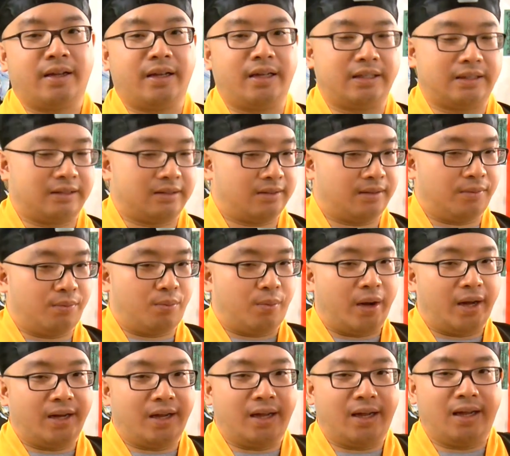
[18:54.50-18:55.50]
It
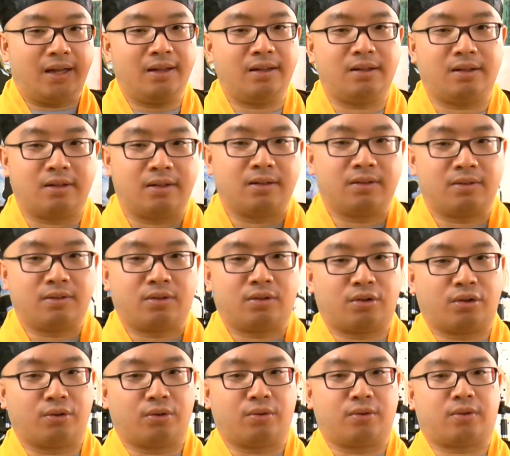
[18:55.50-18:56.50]
went
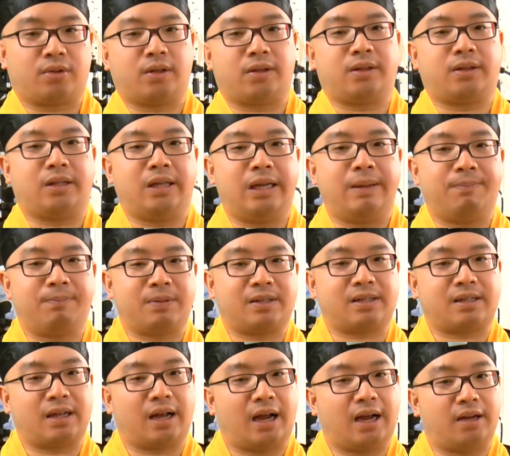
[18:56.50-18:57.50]
into the deep
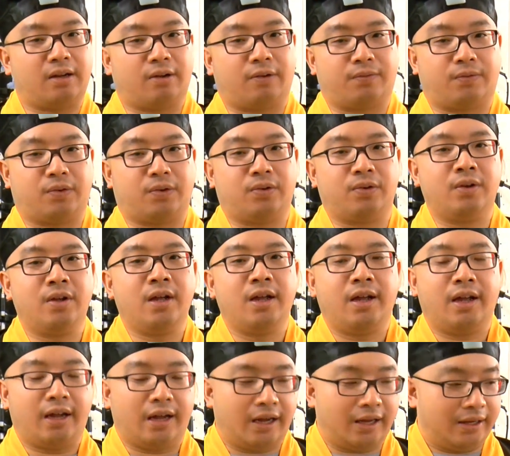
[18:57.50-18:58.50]
side of you.
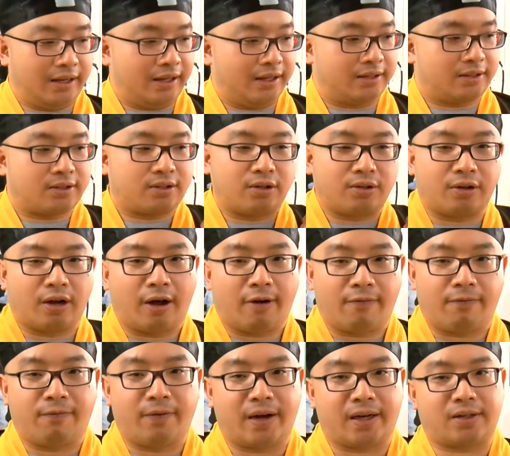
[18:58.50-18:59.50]
And it's going to
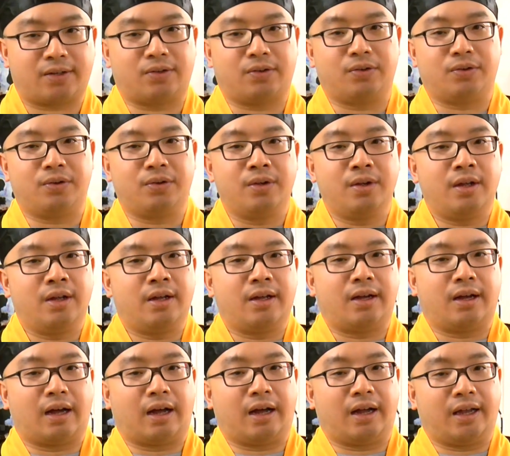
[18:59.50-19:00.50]
affect you
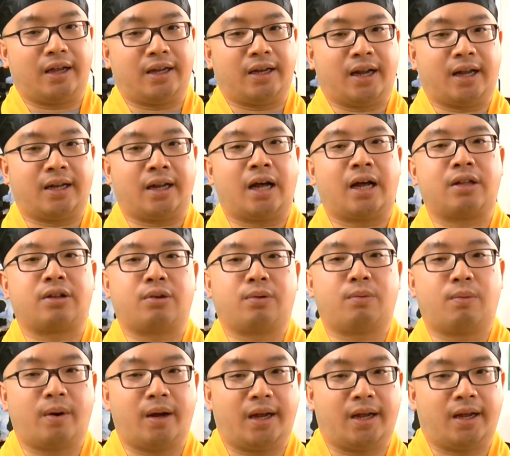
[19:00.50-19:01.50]
in another
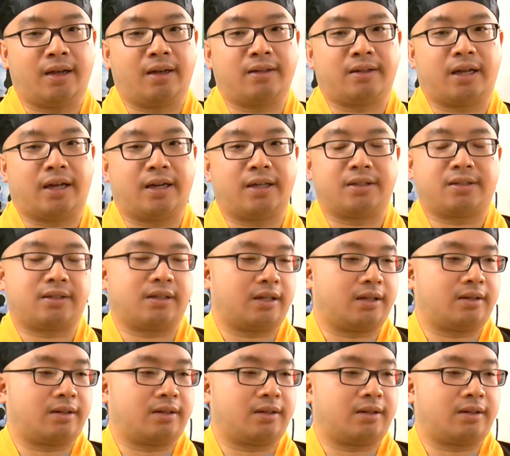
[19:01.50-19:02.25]
way that is